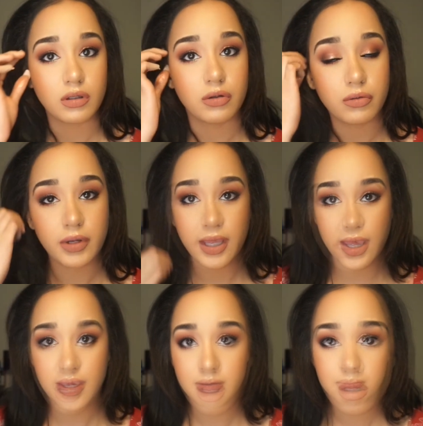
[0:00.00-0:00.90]

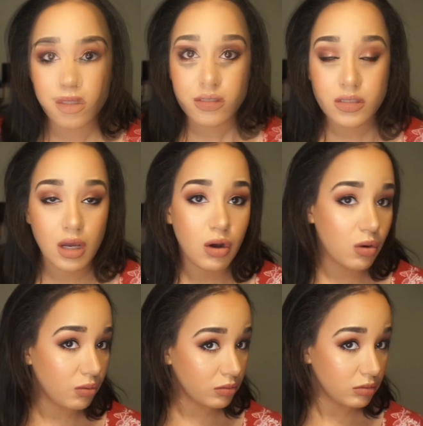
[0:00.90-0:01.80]
Okay,
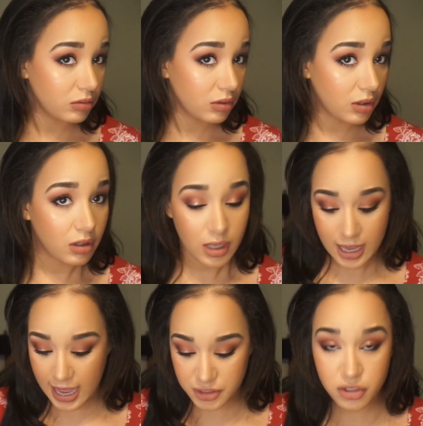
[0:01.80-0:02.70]
so
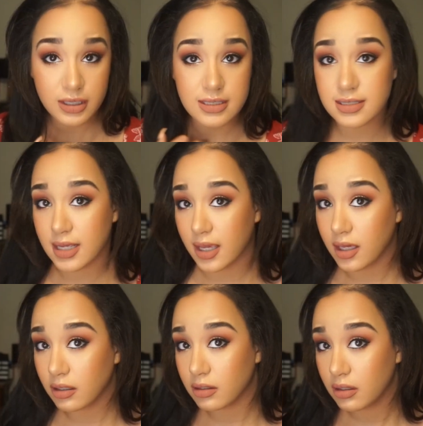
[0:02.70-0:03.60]
as you can
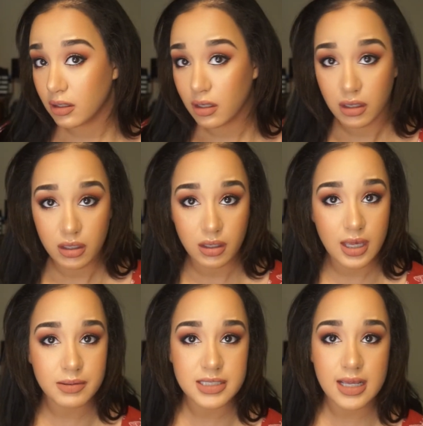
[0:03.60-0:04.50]
see,
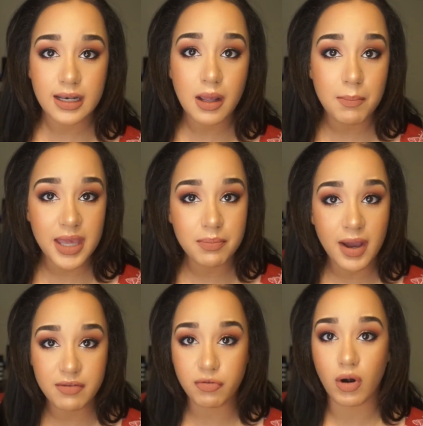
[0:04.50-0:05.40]
it did make
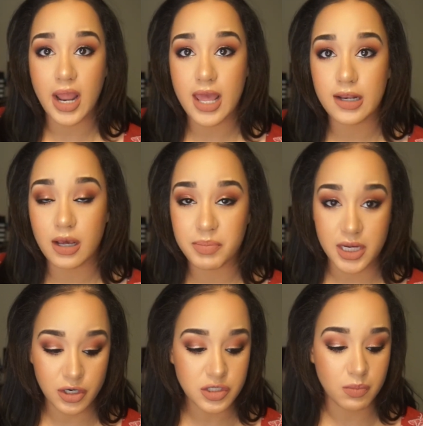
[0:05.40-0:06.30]
my forehead
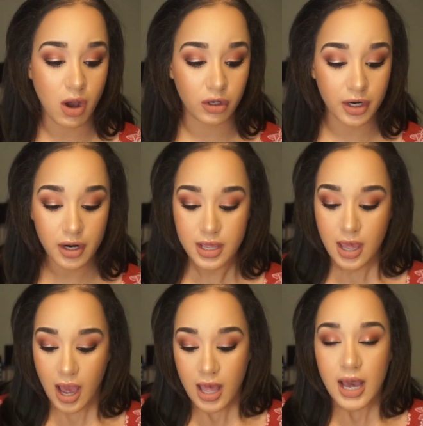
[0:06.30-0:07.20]
appear smaller.
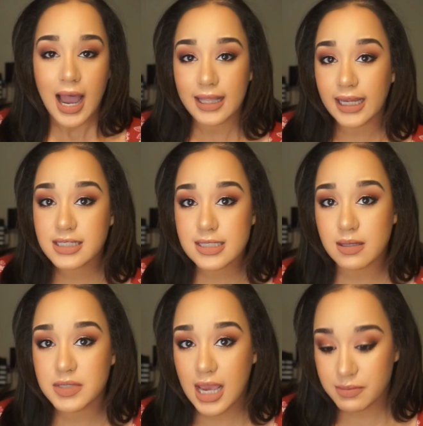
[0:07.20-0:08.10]
I like to
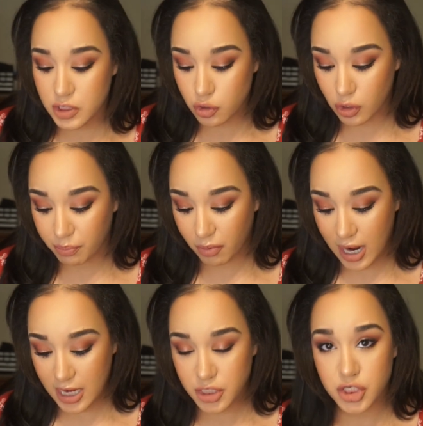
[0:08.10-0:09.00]
sometimes use a
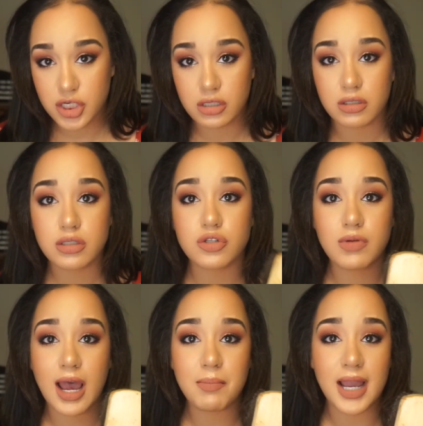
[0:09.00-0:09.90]
brush. Do
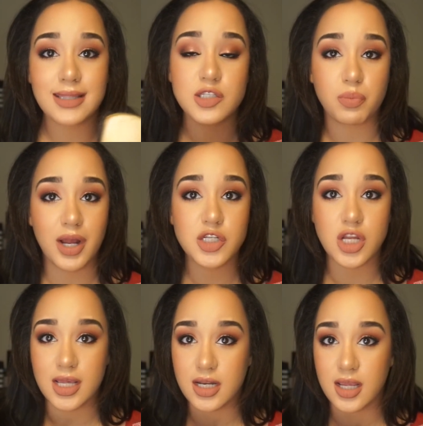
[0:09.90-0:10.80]
not mind this
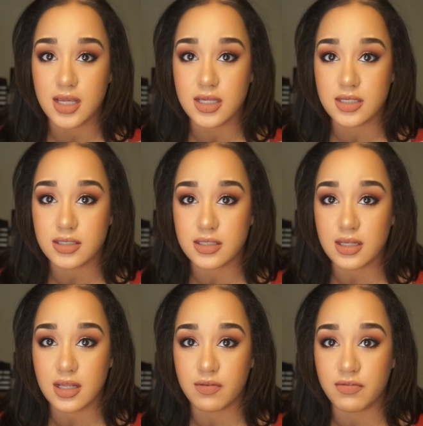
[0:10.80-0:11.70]
brush. It is
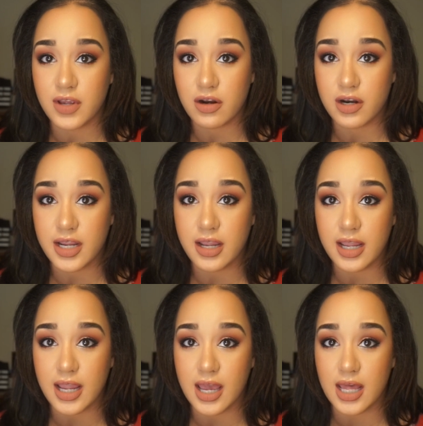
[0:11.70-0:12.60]

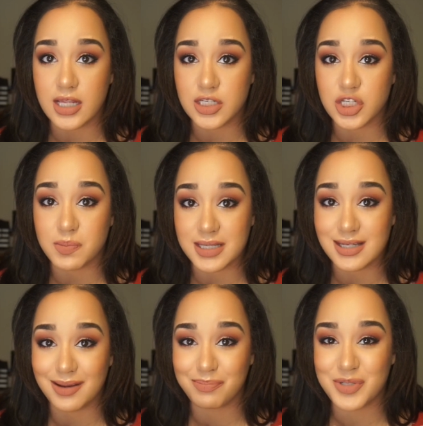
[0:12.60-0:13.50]
very just
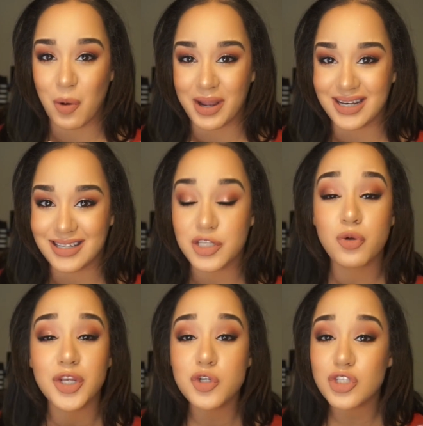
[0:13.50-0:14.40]
messed up. Don't mind it.
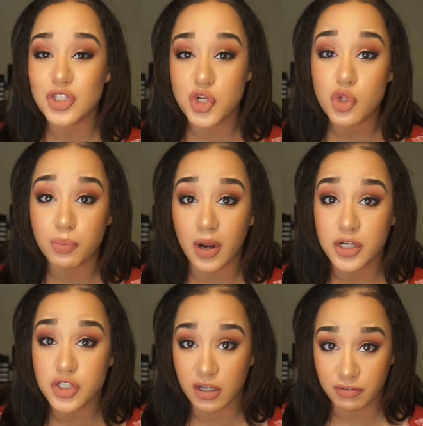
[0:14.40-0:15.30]
You can use a
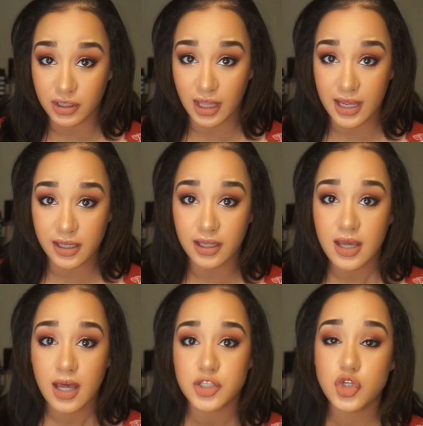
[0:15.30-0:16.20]
toothbrush if you like.
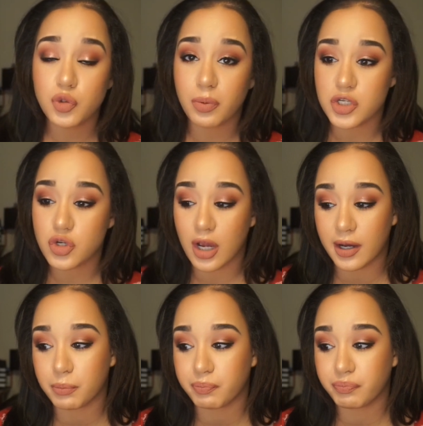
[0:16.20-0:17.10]
A toothbrush,
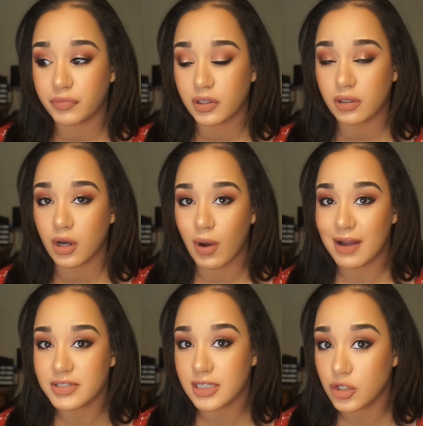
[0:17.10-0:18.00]

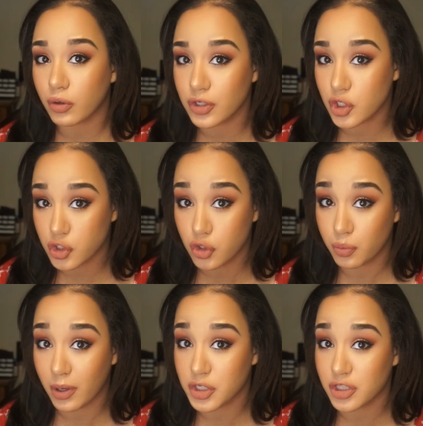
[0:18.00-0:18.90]
obviously don't use your
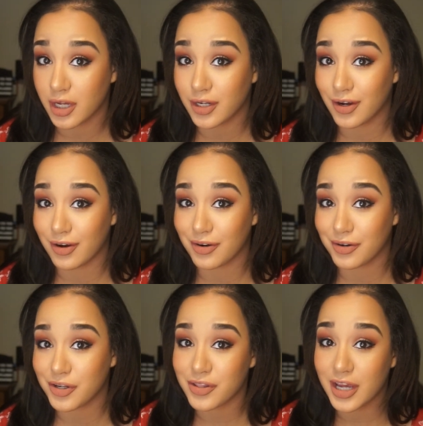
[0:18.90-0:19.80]
toothbrush that
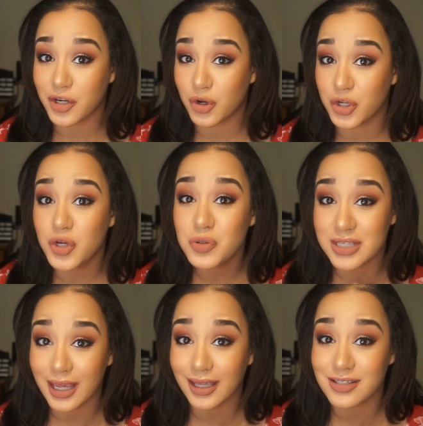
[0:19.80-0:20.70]
you're
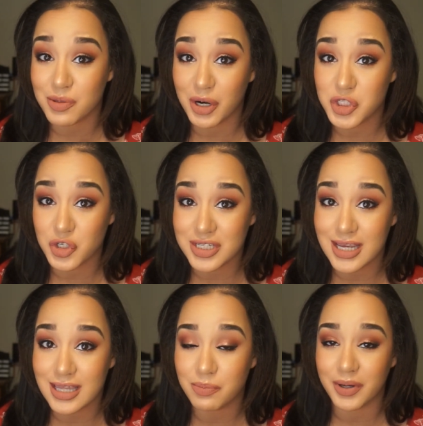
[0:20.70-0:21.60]
using to brush your
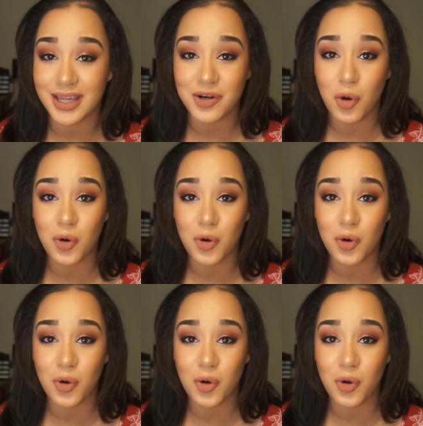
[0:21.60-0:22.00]
teeth, but an